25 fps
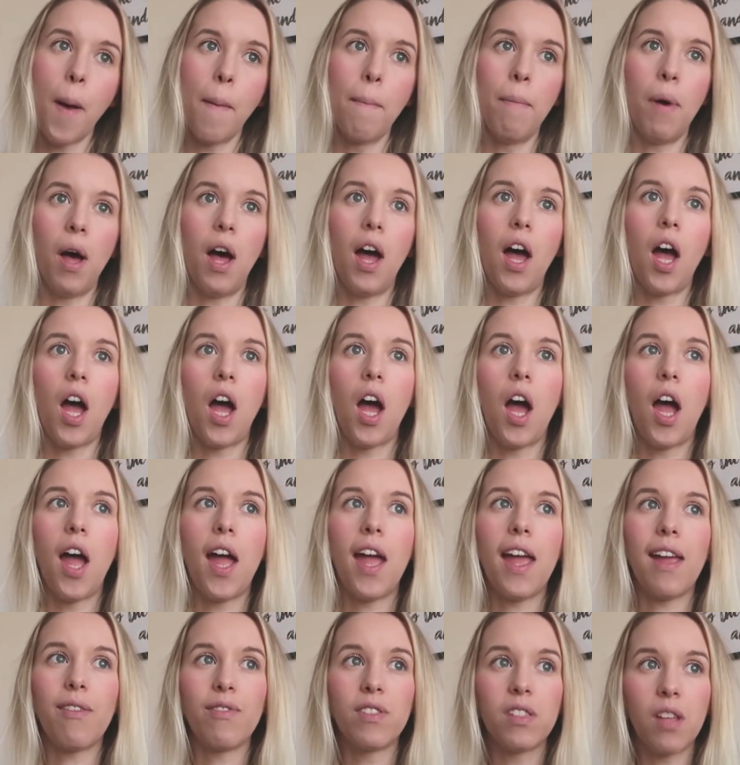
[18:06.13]
But
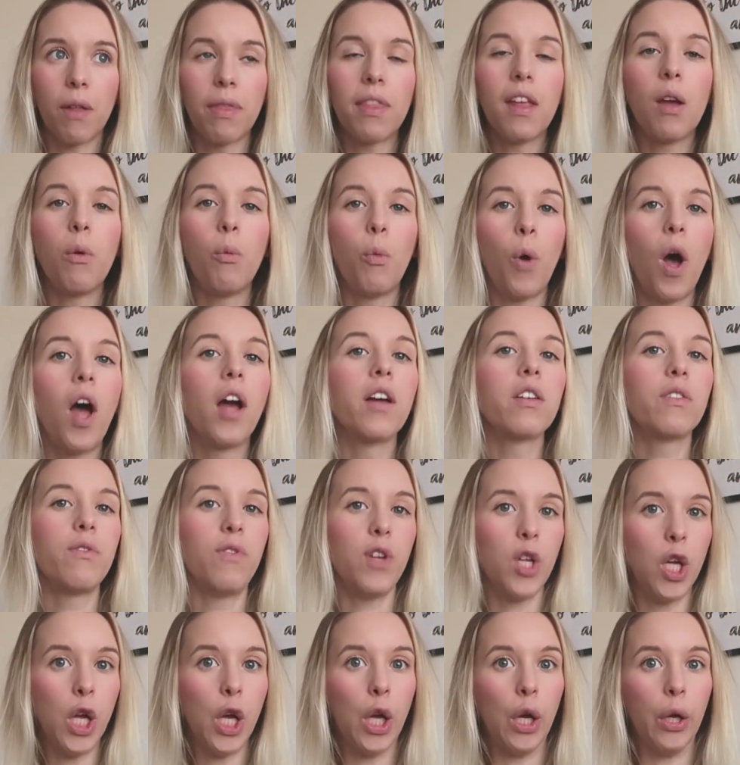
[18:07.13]
if something works for
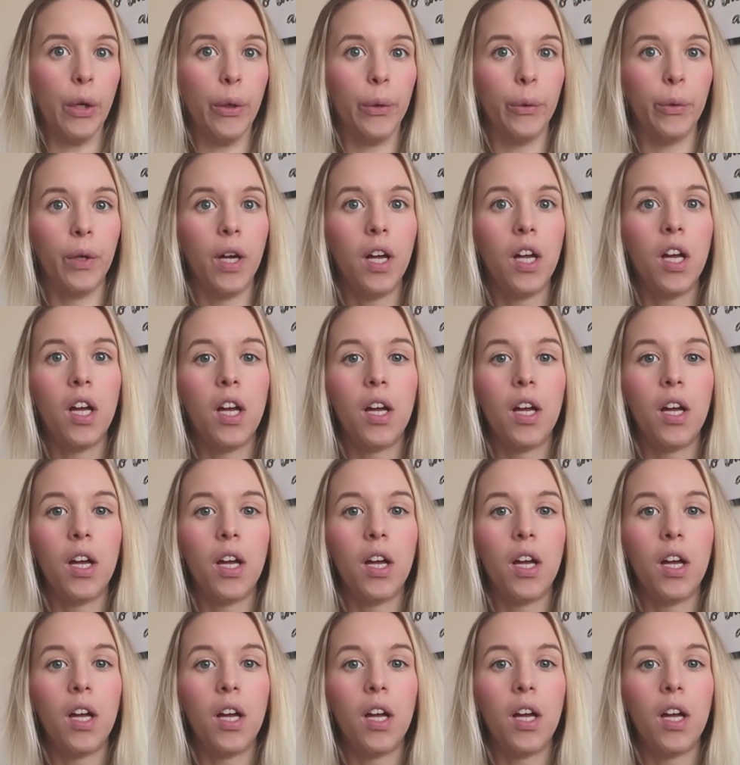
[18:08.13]
you,